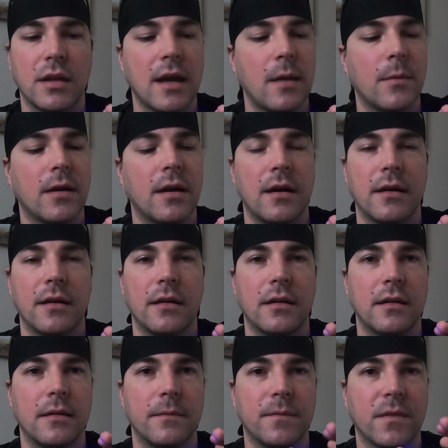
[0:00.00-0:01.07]
the camera
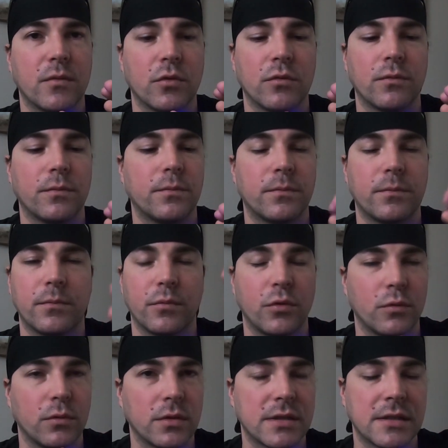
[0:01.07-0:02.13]
and
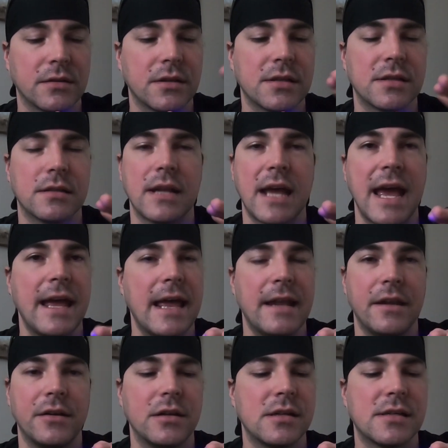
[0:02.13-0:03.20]
what's the reason.
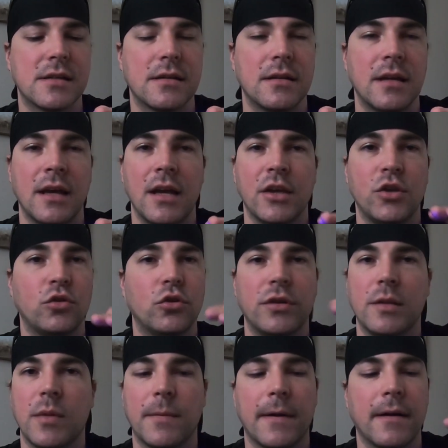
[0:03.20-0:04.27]
Any reason. You don't
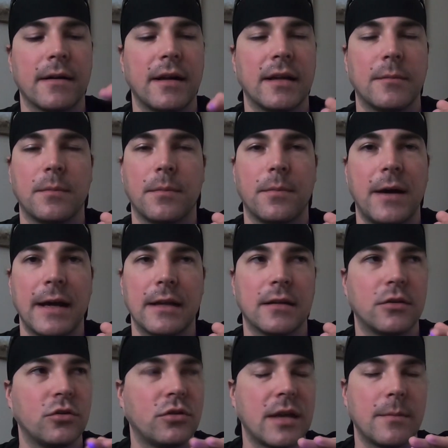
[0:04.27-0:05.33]
need to be paragliding
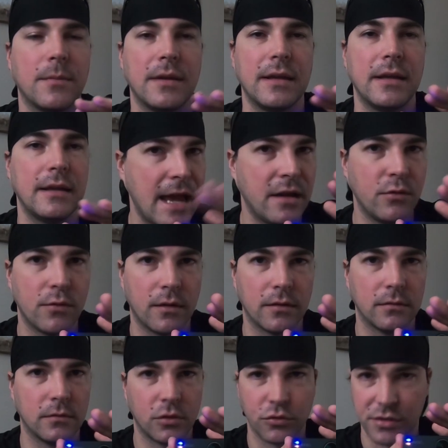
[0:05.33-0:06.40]
pilot. You can be
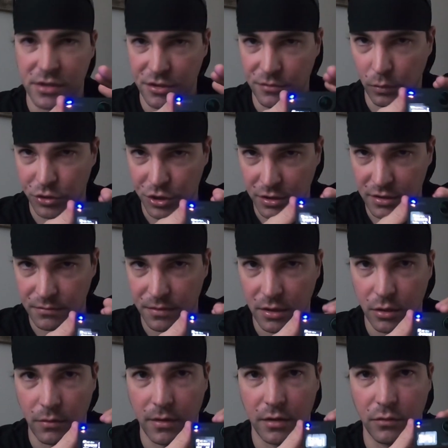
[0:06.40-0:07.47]
anyone who is watching this
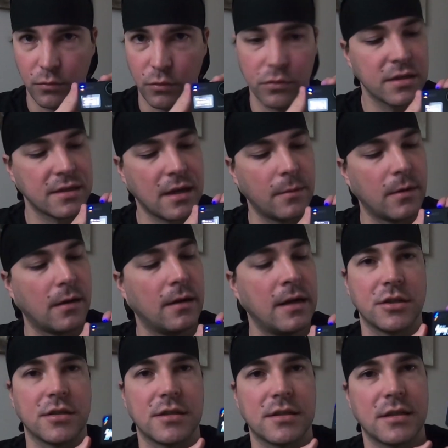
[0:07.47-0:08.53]
video and you want this camera.
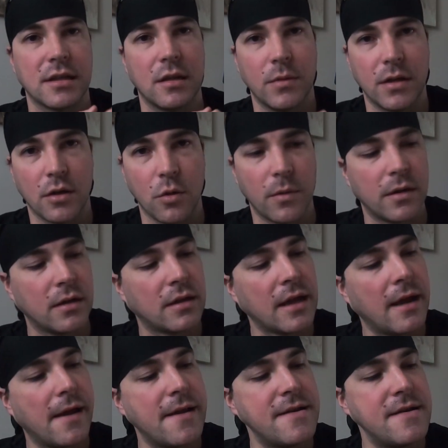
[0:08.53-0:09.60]
Just give me the comment,
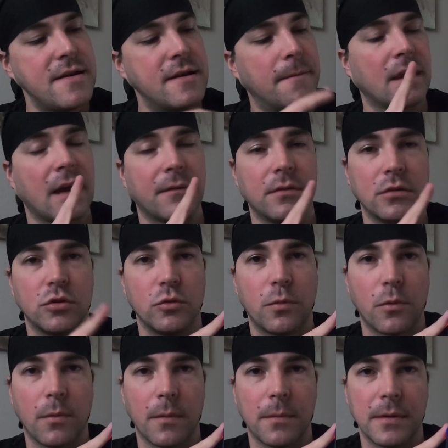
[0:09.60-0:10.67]
and I will do
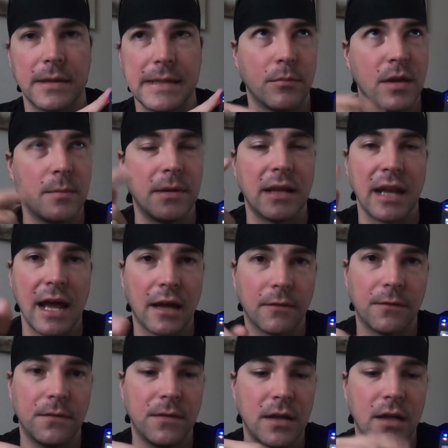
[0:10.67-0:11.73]
probably maybe live
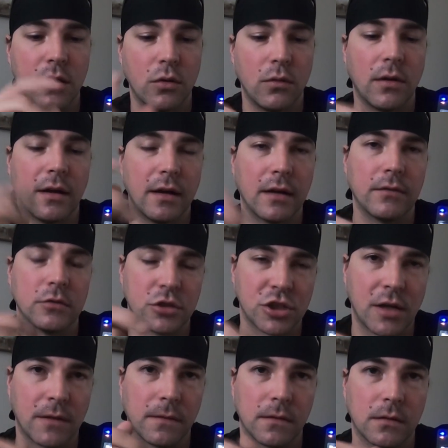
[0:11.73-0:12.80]
video, and I will
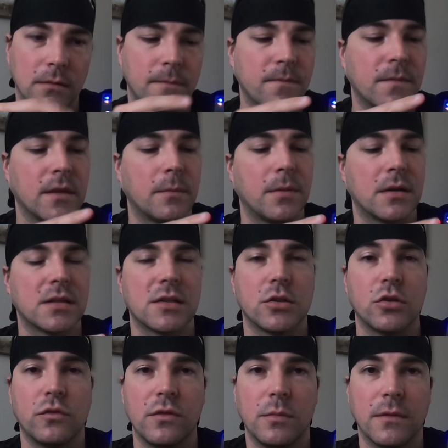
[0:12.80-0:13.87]
shuffle the person
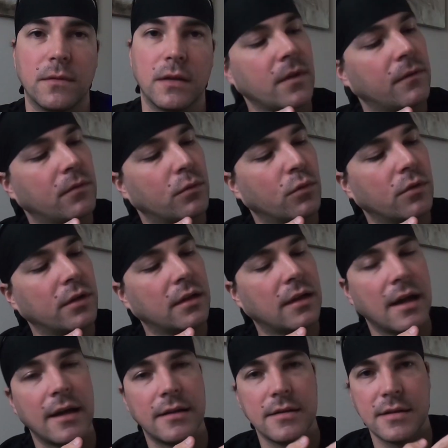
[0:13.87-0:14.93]
who will be winning. If you want,
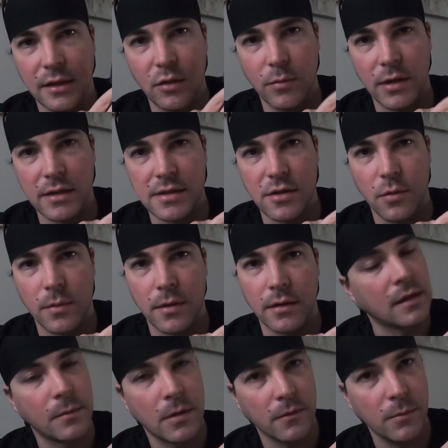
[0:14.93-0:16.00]
guys, give me a nice comment.
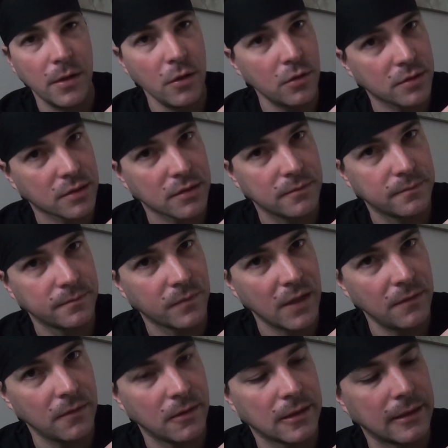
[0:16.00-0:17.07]
Camera will be yours,
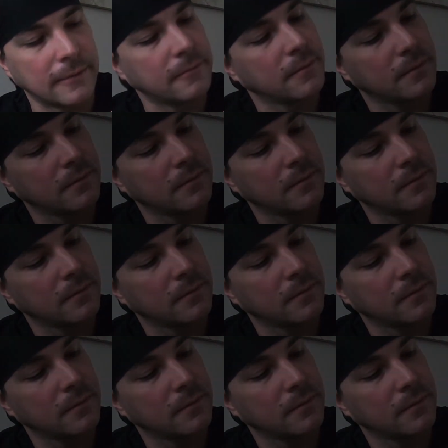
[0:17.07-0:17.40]
definitely.